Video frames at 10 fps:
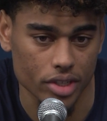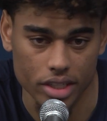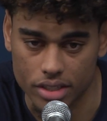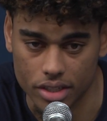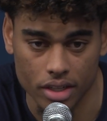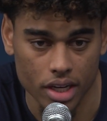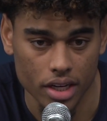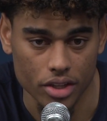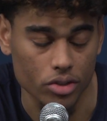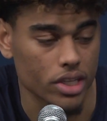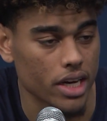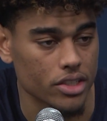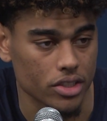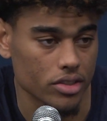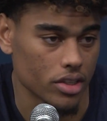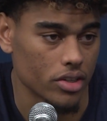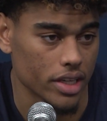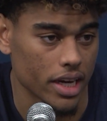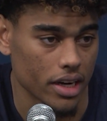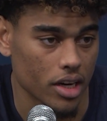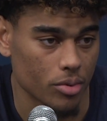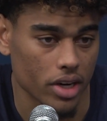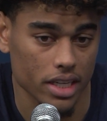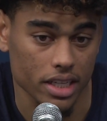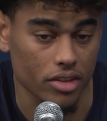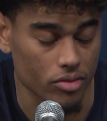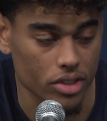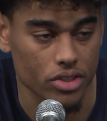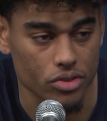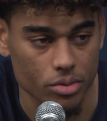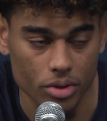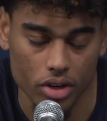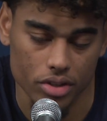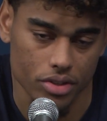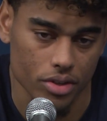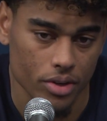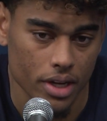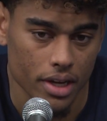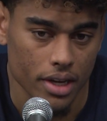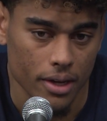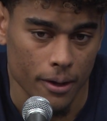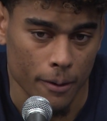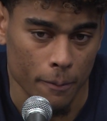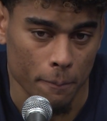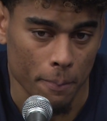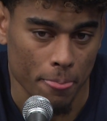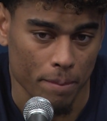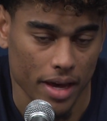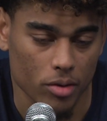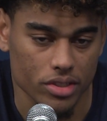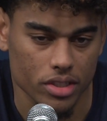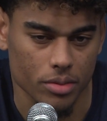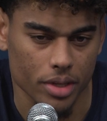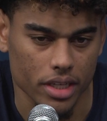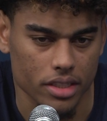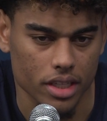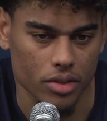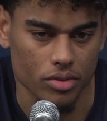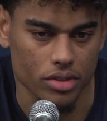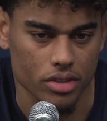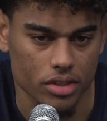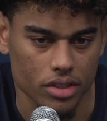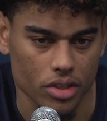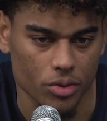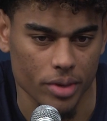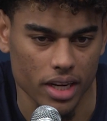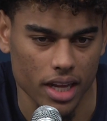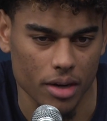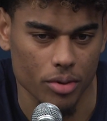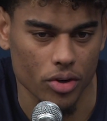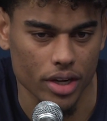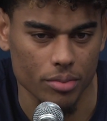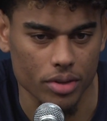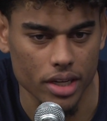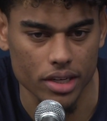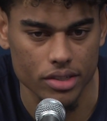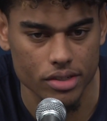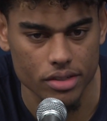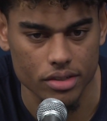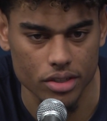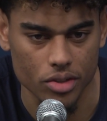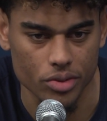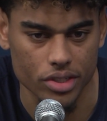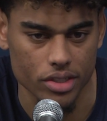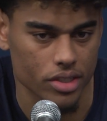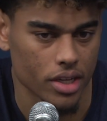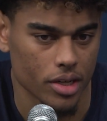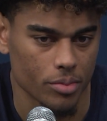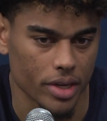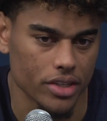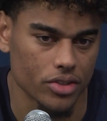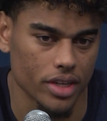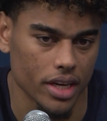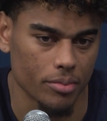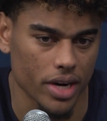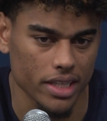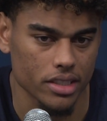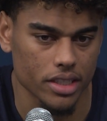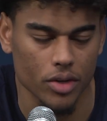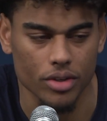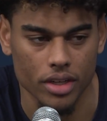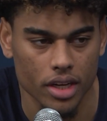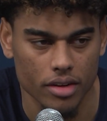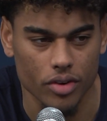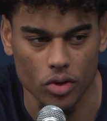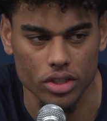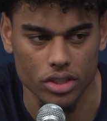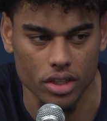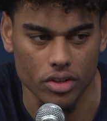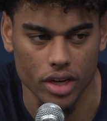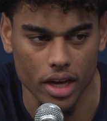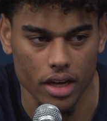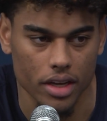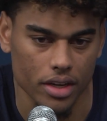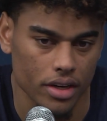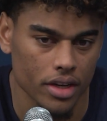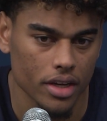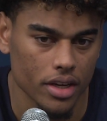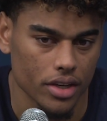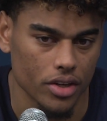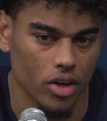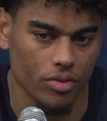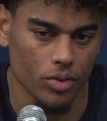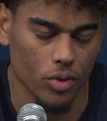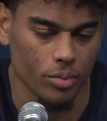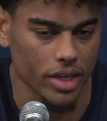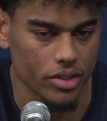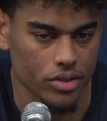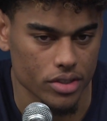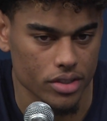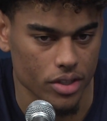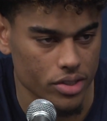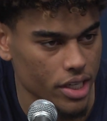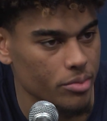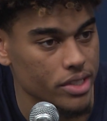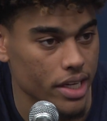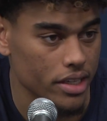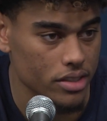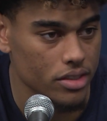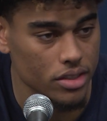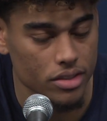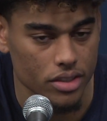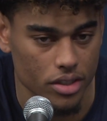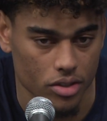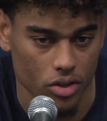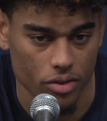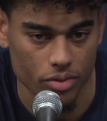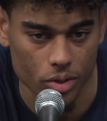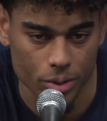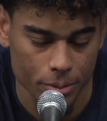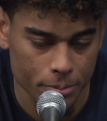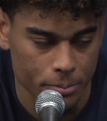threes. And those guys, are, you know, they got a couple guys that can really shoot the ball. So that was just the biggest thing was, you know, we made a lot of boneheaded plays. So we just make sure that in practice today we focused in on that, and, you know, hopefully we won't make those, you know, same mistakes, you know, going forward.